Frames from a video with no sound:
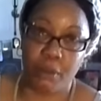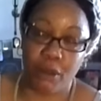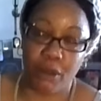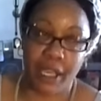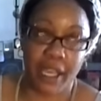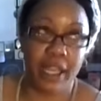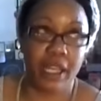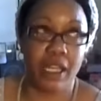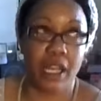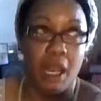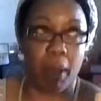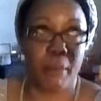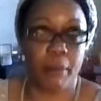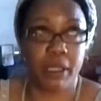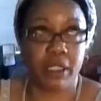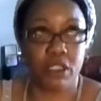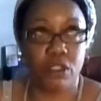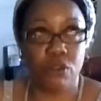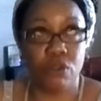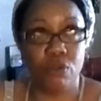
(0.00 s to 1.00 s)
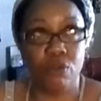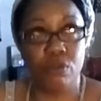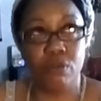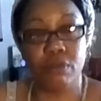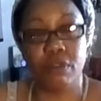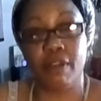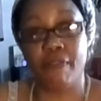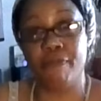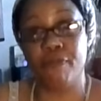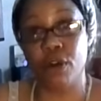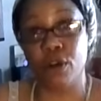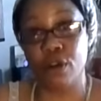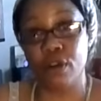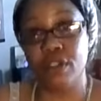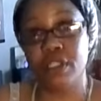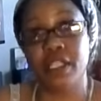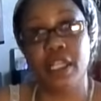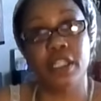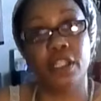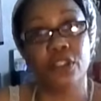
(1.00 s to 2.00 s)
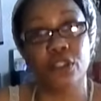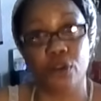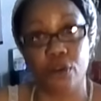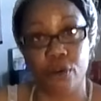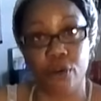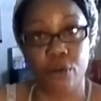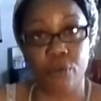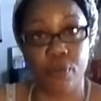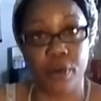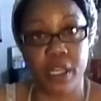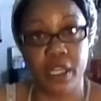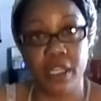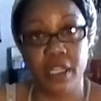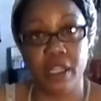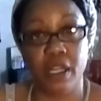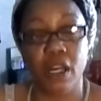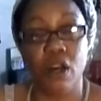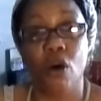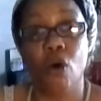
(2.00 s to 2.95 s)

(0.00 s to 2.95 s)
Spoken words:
Okay, I'm gonna do the first and the third week,